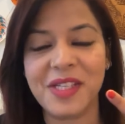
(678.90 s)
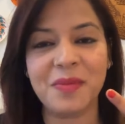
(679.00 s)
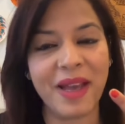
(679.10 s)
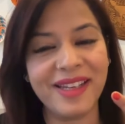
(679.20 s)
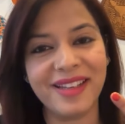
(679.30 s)

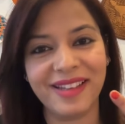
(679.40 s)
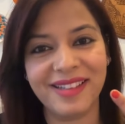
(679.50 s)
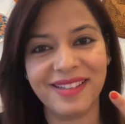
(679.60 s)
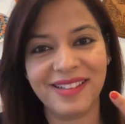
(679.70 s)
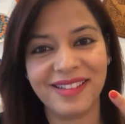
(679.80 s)
Smiling.
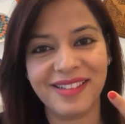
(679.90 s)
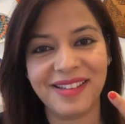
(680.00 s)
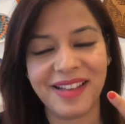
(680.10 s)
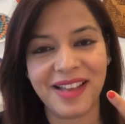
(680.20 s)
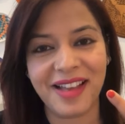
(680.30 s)

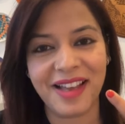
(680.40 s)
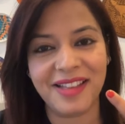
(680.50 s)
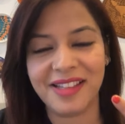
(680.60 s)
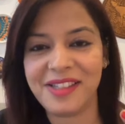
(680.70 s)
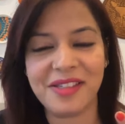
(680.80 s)

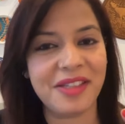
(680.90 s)
This is